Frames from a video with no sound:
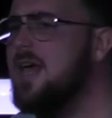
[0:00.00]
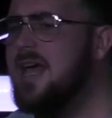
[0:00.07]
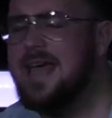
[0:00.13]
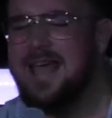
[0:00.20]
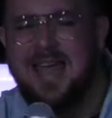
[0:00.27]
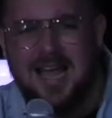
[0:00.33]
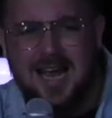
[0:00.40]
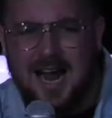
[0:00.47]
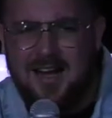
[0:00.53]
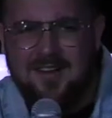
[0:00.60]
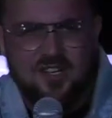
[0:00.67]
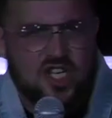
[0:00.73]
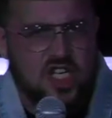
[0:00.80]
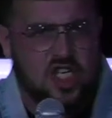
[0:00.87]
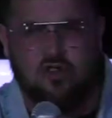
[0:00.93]
He had got
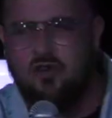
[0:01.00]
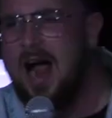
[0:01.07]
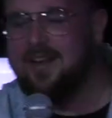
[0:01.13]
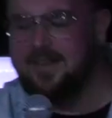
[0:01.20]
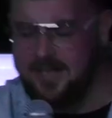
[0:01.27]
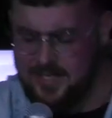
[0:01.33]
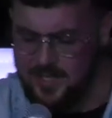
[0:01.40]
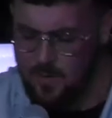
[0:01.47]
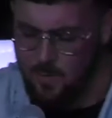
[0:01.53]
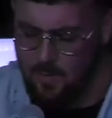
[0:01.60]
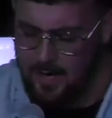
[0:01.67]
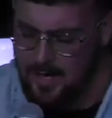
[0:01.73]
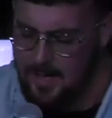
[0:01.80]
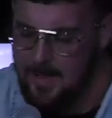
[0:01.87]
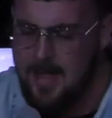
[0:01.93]
distracted
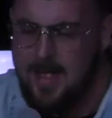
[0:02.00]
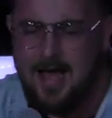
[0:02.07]
somewhere.